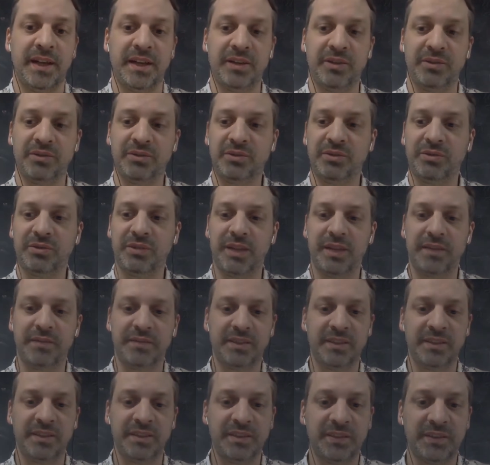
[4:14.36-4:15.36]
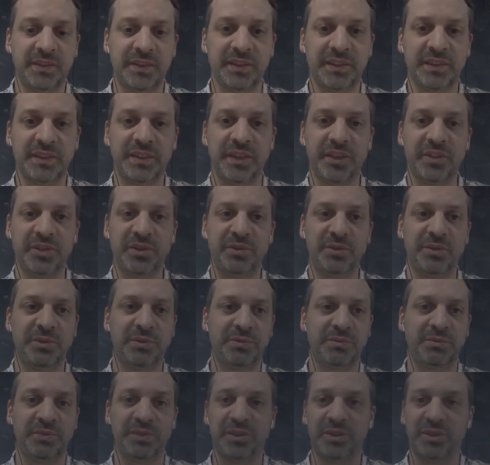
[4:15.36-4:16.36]
I also have this
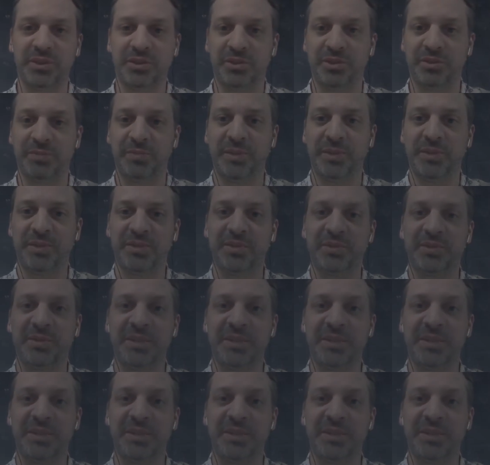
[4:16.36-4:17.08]
schedule, which should be on the